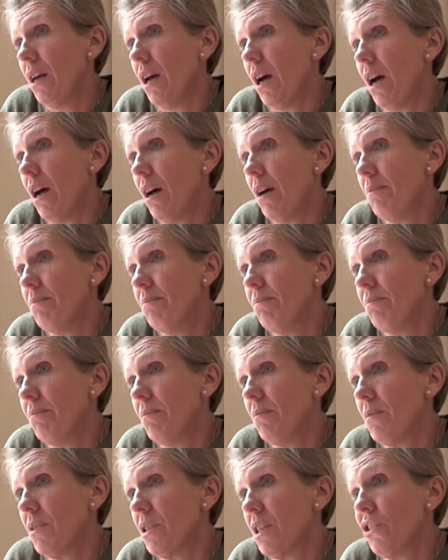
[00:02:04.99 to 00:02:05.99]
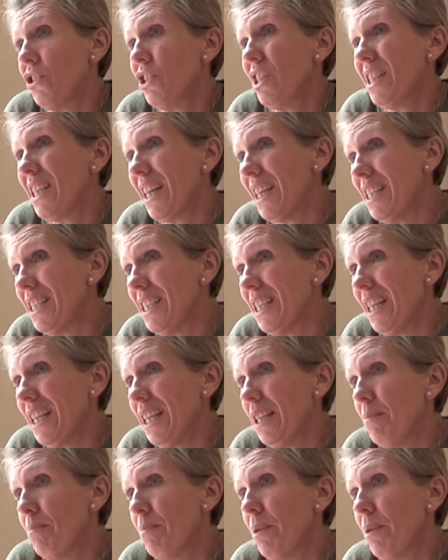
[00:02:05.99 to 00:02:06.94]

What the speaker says: So she's 18,